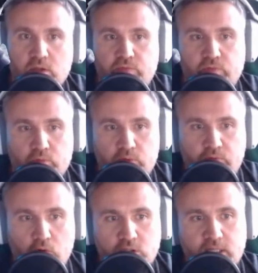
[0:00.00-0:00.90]

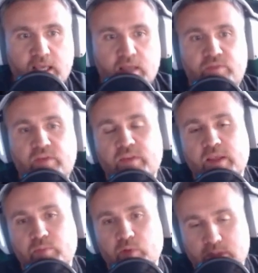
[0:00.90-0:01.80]
reforge, I get
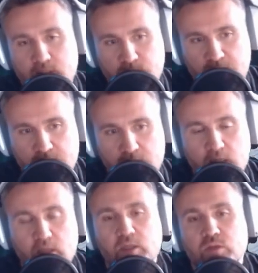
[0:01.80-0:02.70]
50% back.
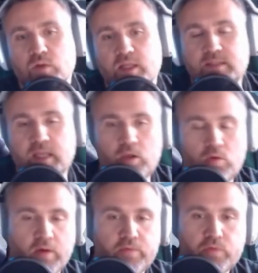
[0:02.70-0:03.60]
So let's say
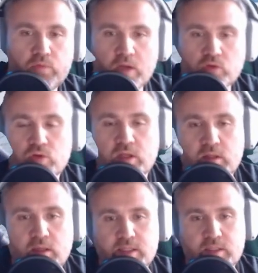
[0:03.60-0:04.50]
you have
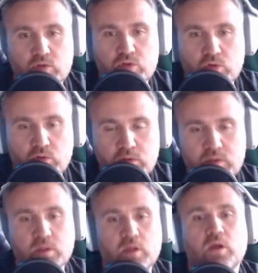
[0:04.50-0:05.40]
300 essence
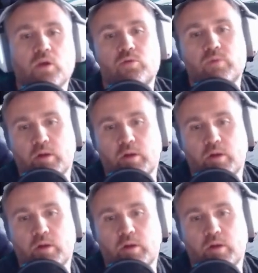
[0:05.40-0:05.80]
stones. You will